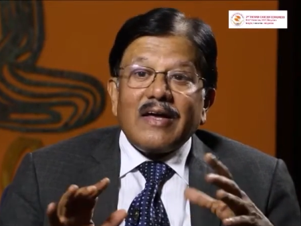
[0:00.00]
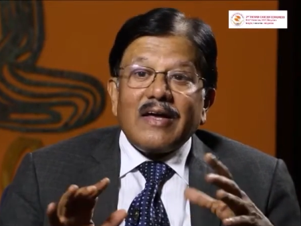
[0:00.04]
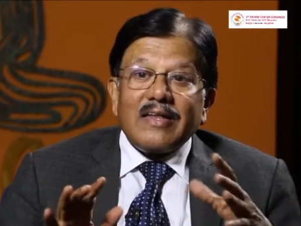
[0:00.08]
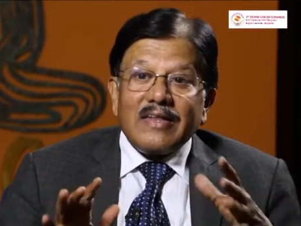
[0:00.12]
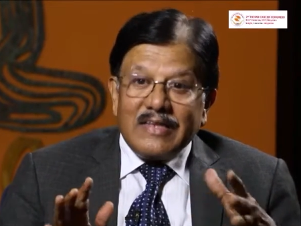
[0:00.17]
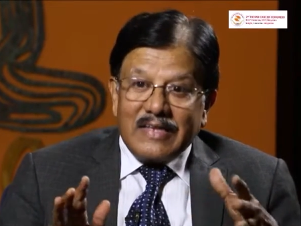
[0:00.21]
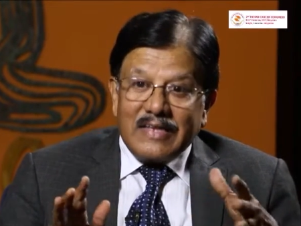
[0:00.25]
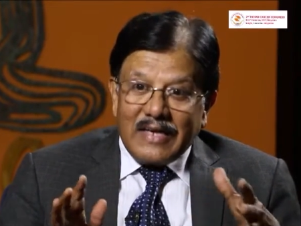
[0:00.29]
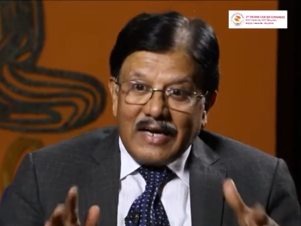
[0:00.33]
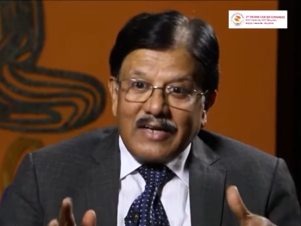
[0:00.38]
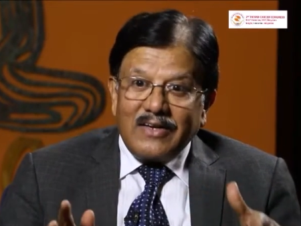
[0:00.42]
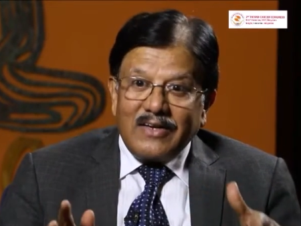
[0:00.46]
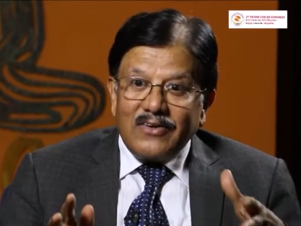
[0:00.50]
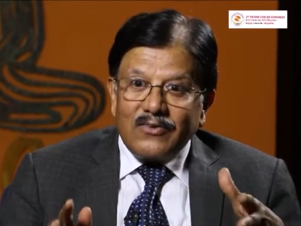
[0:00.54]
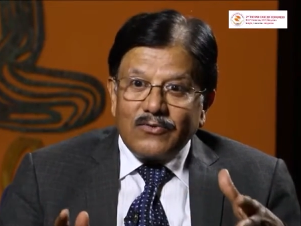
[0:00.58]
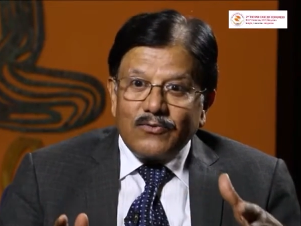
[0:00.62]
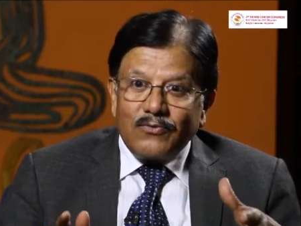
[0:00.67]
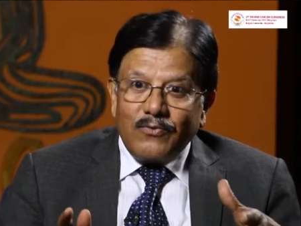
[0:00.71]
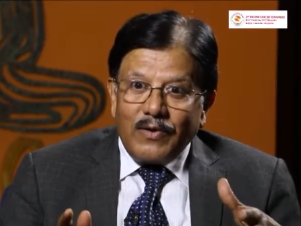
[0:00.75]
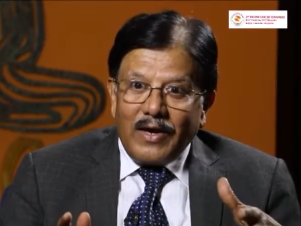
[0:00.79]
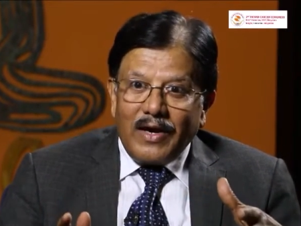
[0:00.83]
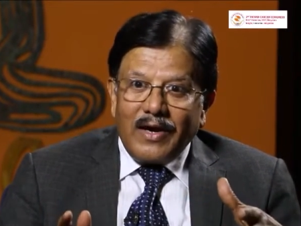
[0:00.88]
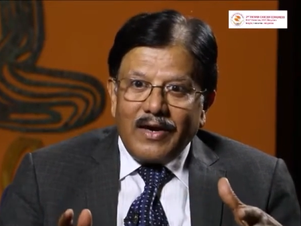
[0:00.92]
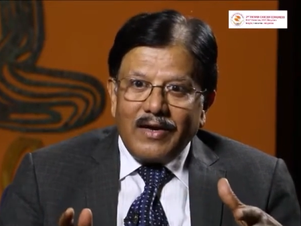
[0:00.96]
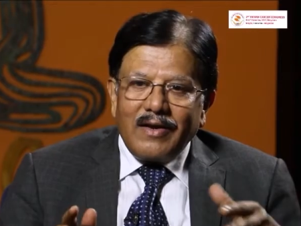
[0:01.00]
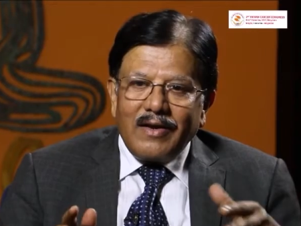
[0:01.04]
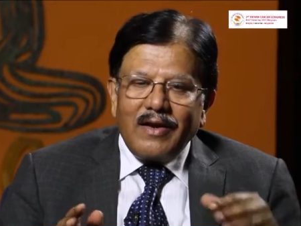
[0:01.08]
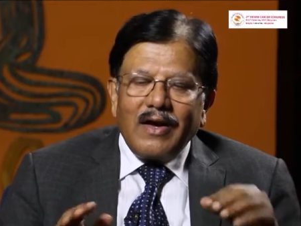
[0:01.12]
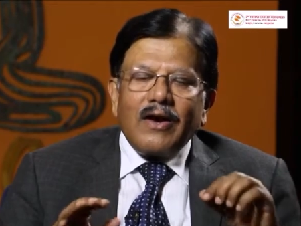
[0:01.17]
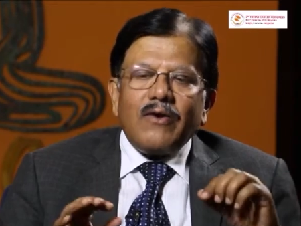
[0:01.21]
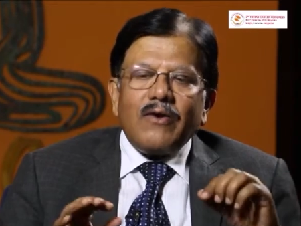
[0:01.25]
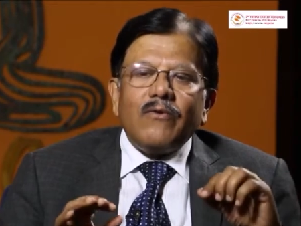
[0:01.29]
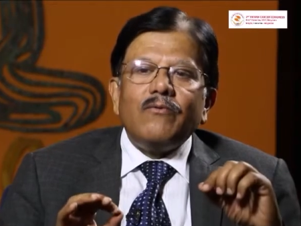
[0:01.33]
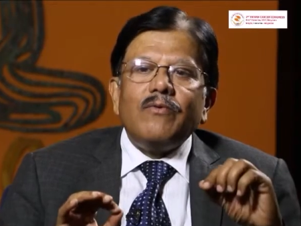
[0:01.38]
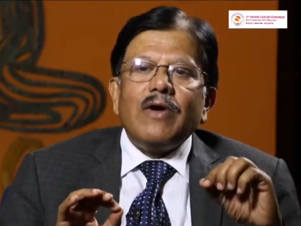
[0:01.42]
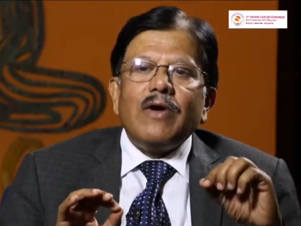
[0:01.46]
That is where
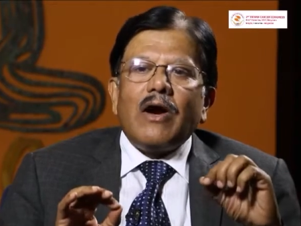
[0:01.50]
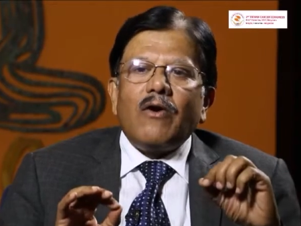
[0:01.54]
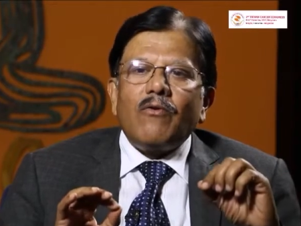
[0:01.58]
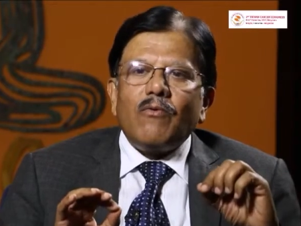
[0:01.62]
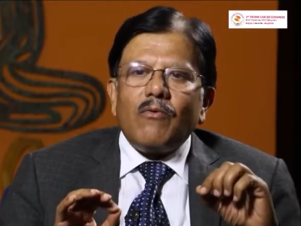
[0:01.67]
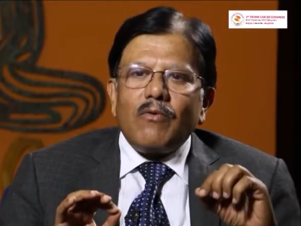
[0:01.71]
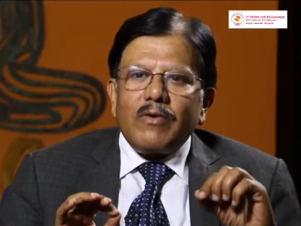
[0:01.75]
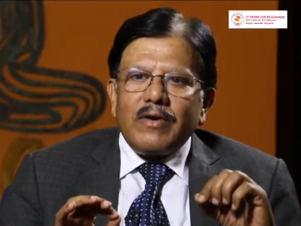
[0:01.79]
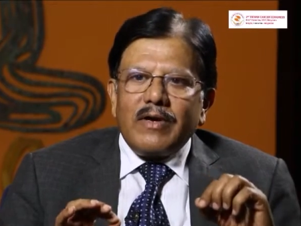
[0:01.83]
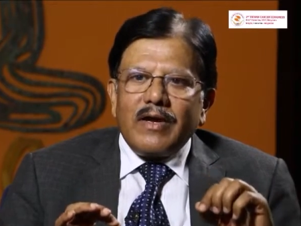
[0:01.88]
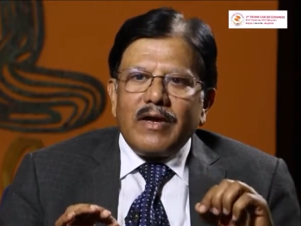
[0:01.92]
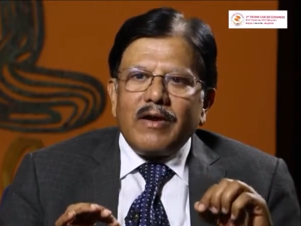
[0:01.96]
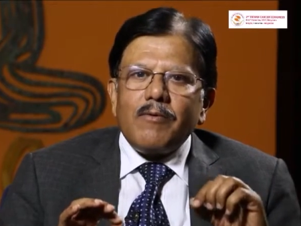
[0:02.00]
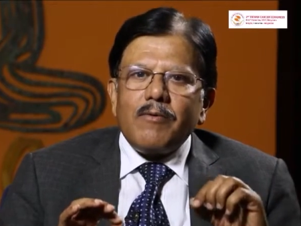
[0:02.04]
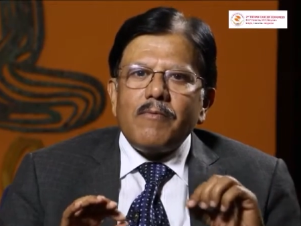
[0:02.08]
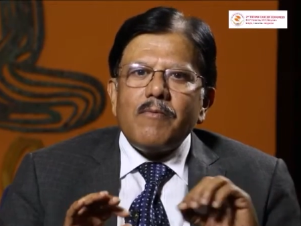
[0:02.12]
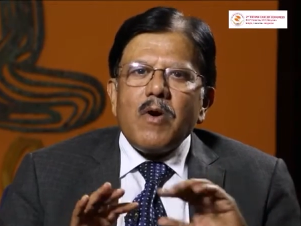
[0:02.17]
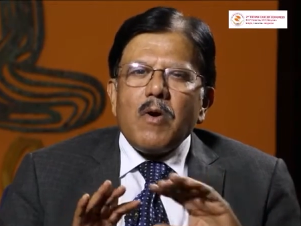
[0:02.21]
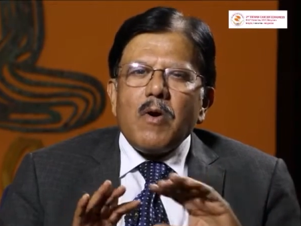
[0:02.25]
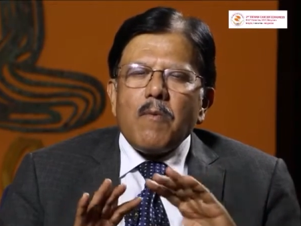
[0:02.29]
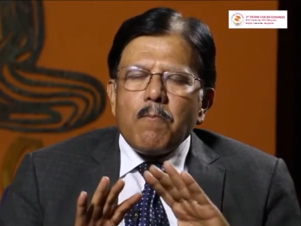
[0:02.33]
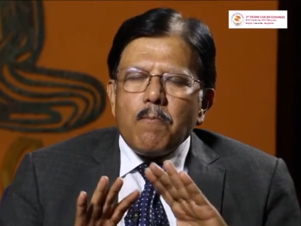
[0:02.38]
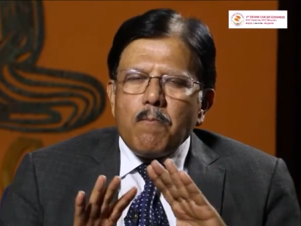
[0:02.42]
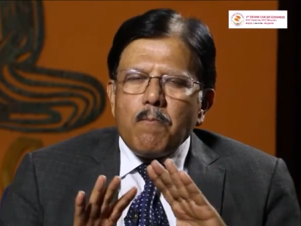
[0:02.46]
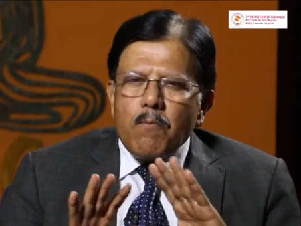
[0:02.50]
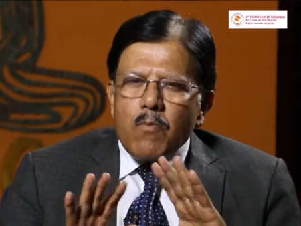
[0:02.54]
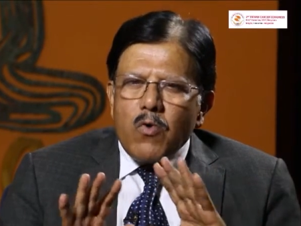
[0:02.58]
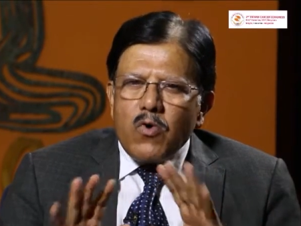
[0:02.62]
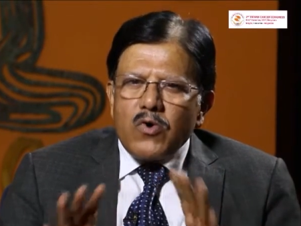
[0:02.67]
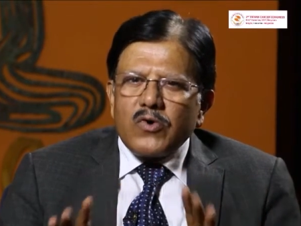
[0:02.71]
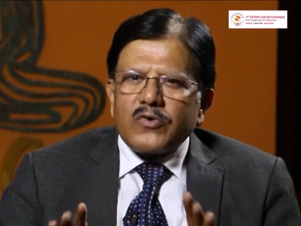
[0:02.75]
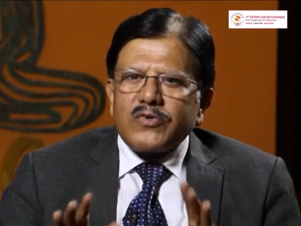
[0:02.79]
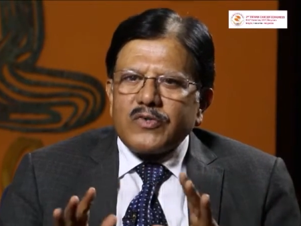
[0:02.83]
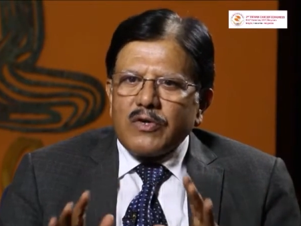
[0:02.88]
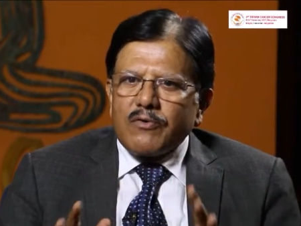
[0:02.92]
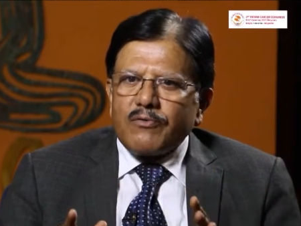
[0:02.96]
we have done
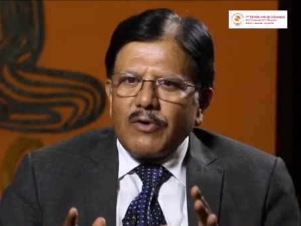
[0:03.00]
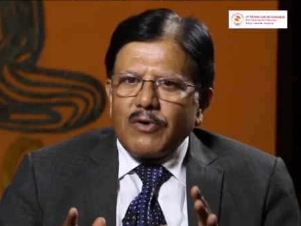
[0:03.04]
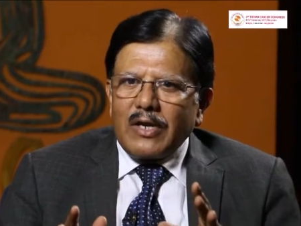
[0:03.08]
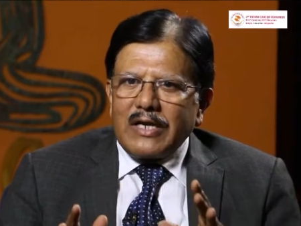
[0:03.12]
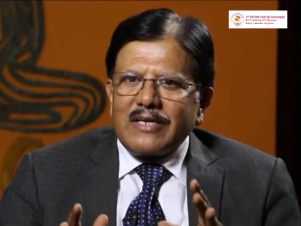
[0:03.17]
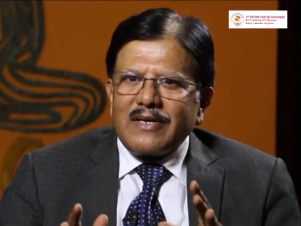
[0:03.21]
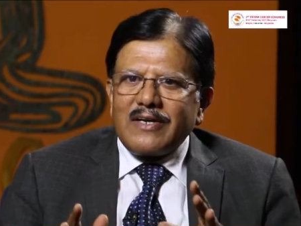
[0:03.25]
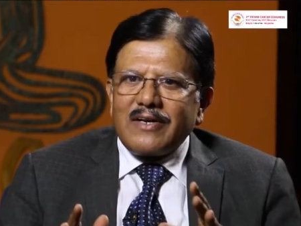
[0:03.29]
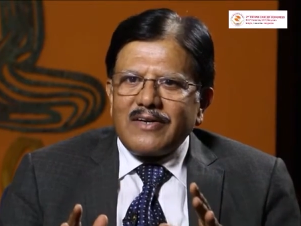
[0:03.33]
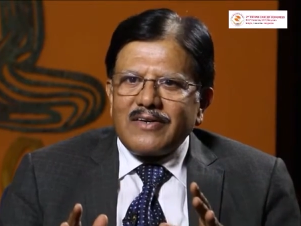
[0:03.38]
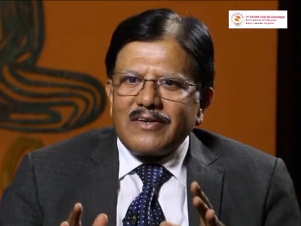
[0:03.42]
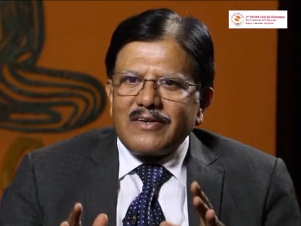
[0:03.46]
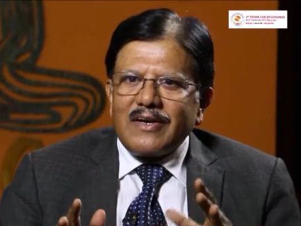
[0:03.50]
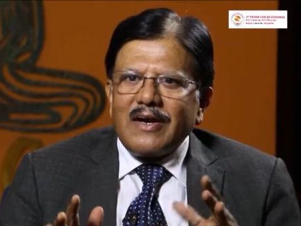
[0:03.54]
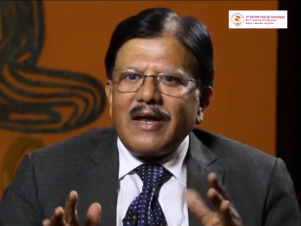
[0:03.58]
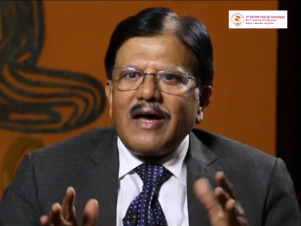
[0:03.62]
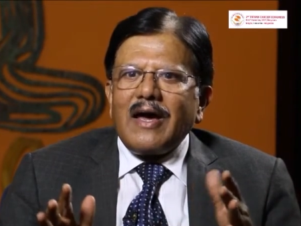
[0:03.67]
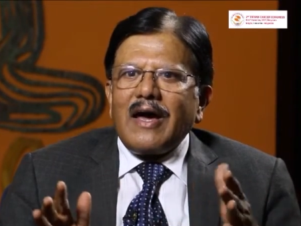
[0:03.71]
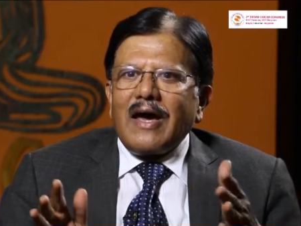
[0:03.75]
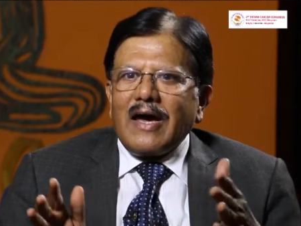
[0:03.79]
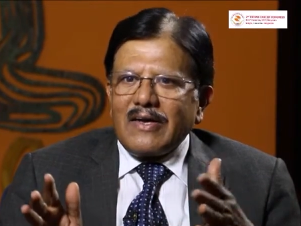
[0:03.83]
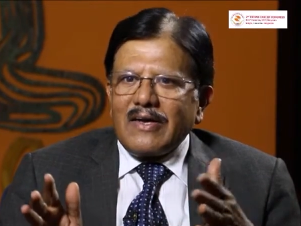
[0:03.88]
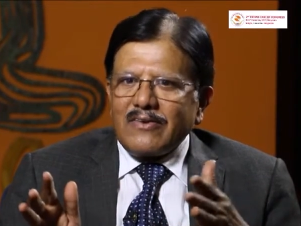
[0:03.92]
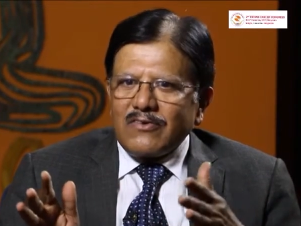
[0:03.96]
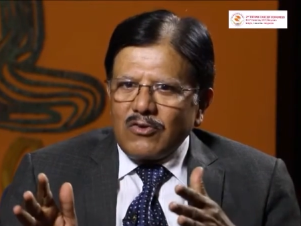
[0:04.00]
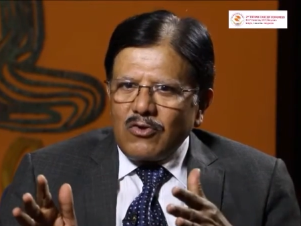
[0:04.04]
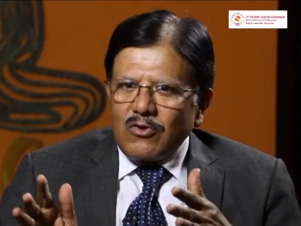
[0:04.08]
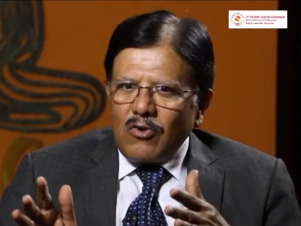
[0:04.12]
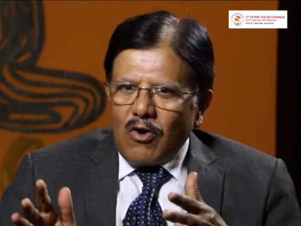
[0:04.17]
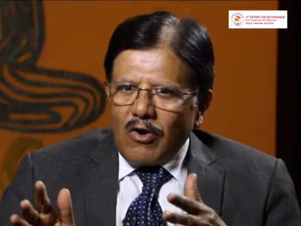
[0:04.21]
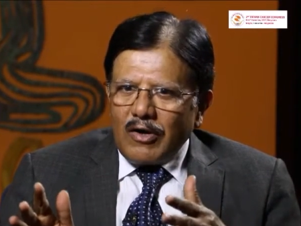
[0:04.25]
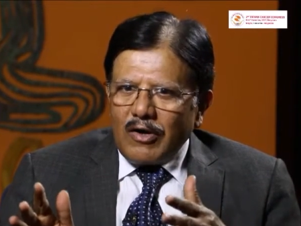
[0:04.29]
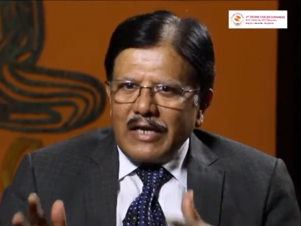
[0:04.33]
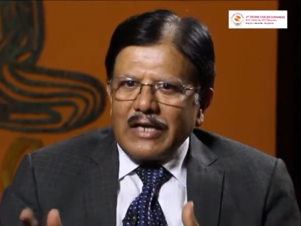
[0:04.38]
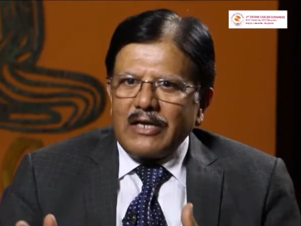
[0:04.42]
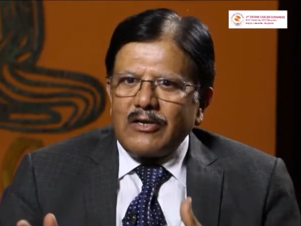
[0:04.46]
most of our attention has
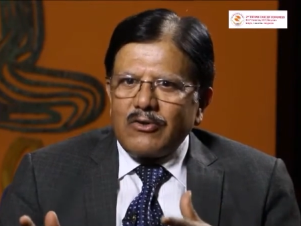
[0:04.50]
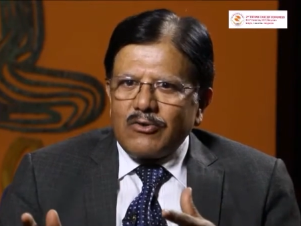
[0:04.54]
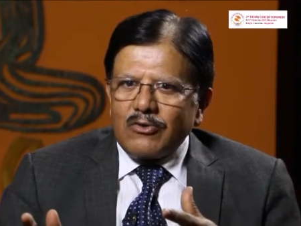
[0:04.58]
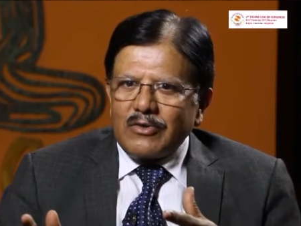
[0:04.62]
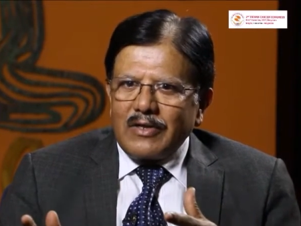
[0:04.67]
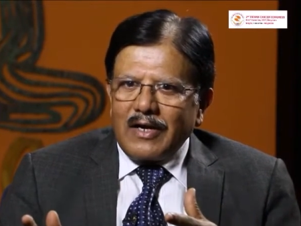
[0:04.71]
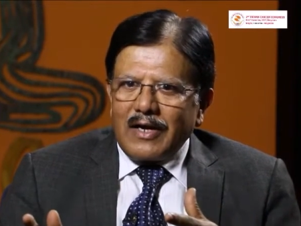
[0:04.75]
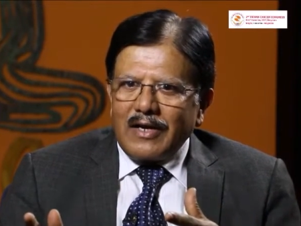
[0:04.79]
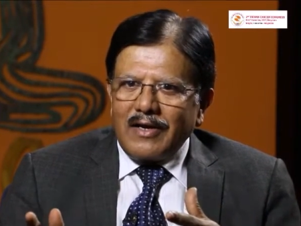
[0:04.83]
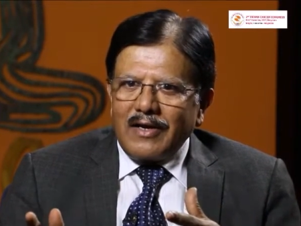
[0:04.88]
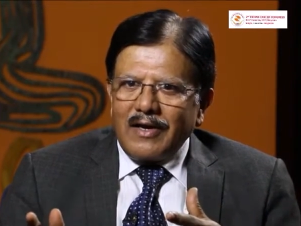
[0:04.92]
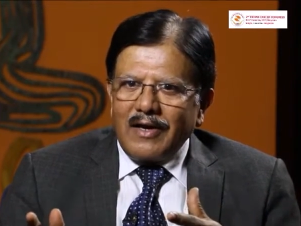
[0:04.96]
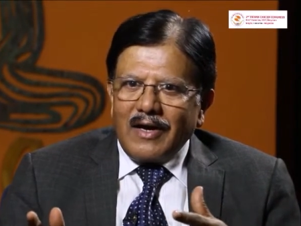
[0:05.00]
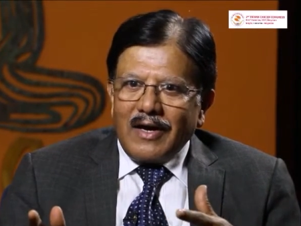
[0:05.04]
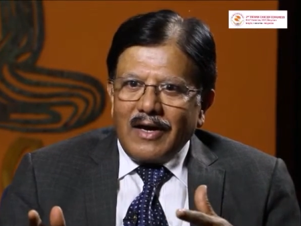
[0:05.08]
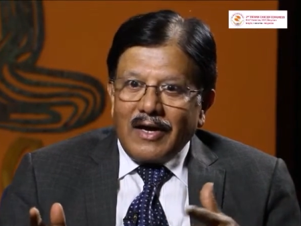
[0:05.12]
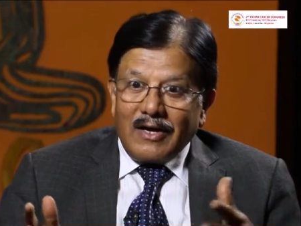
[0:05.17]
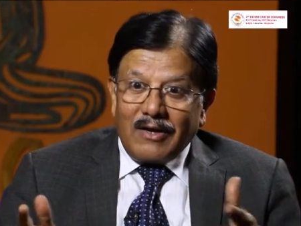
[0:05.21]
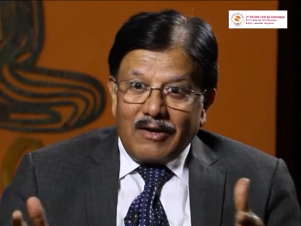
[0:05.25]
gone into that.